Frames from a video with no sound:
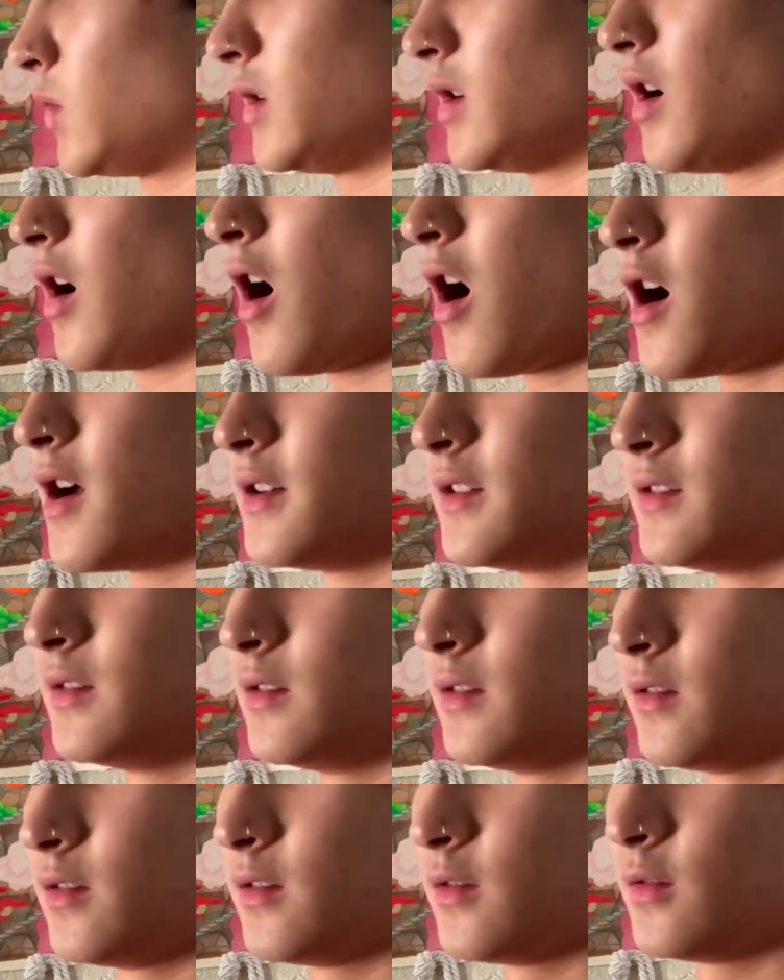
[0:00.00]
one on
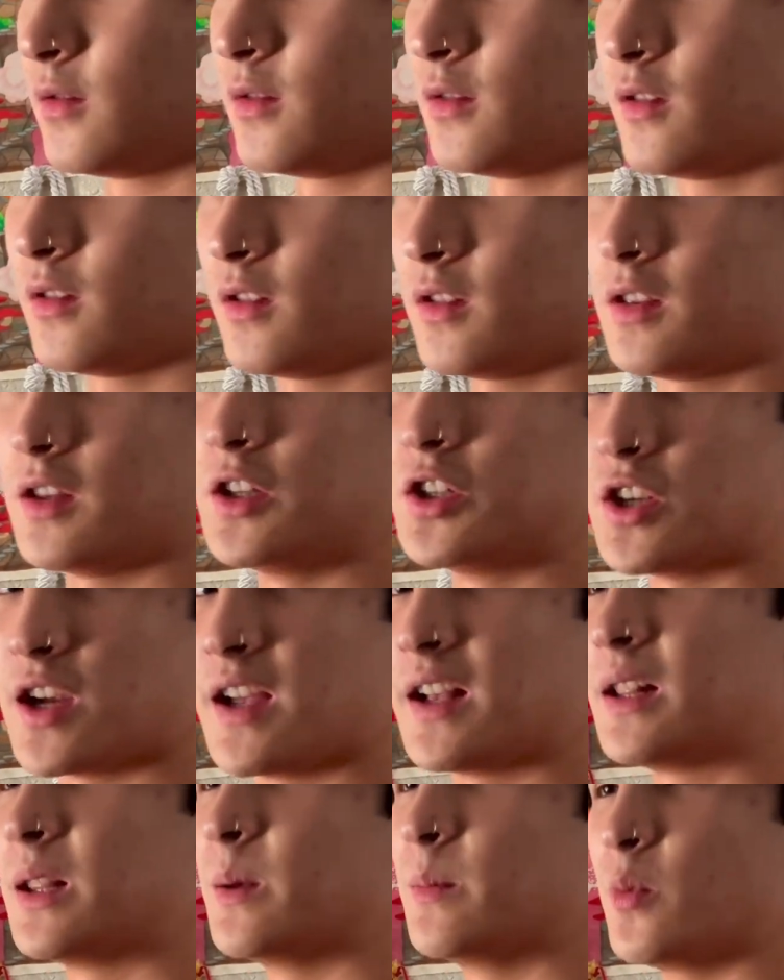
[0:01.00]
the
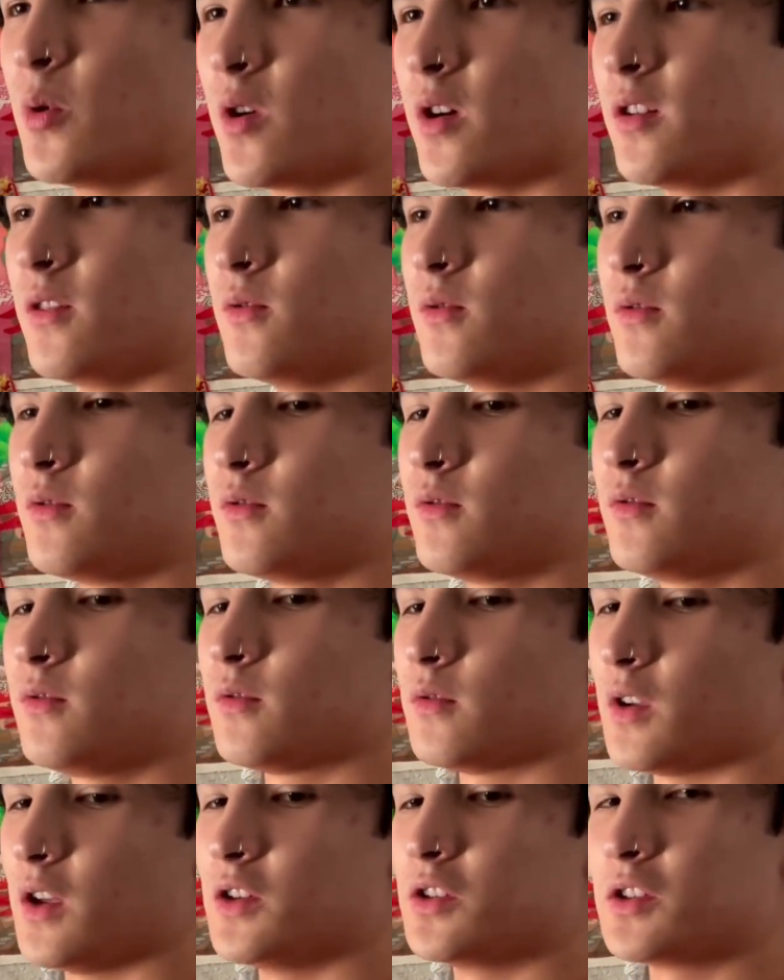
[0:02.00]
giant clipboard
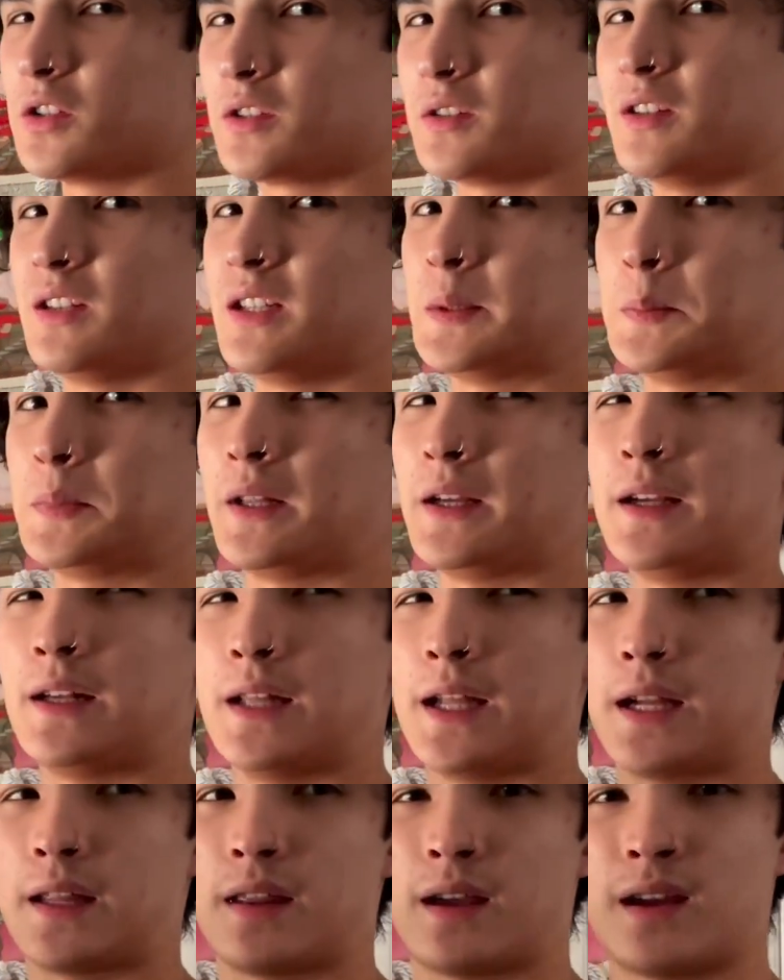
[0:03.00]
and just display it
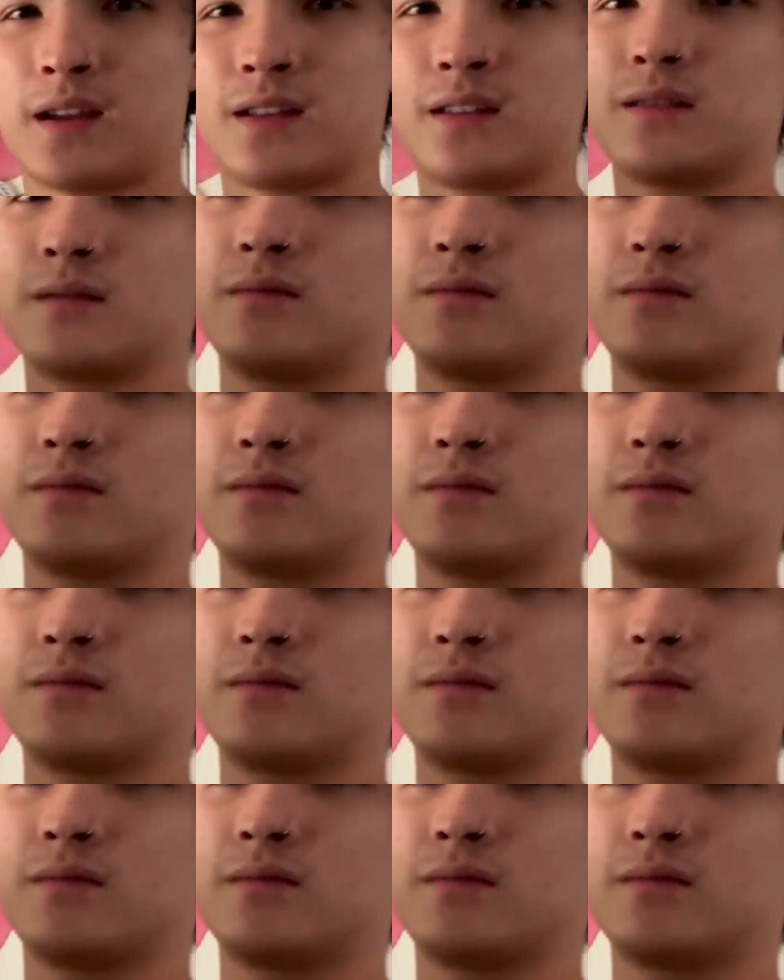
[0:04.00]
like that.